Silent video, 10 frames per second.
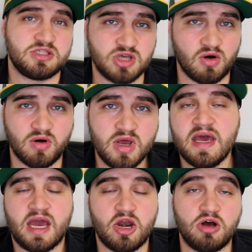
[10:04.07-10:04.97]
So,
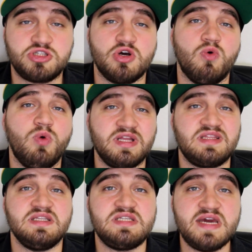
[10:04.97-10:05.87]
and also with
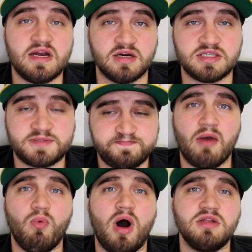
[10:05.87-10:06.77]
the tiers,
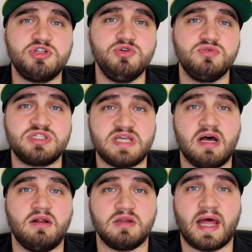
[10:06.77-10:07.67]
I want to
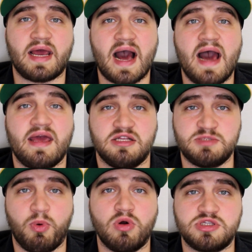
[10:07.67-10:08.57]
sell like high-end
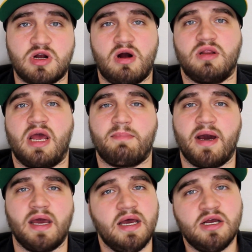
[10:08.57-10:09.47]
sports card, like
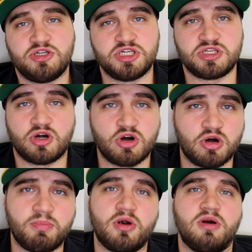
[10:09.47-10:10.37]
my Justin
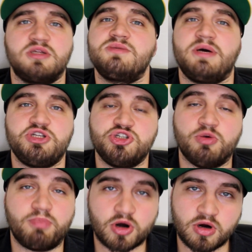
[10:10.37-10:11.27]
Herberts, my
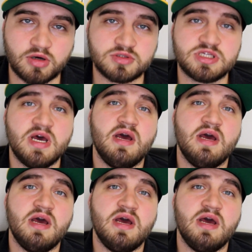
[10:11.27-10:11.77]
Joe Burrows.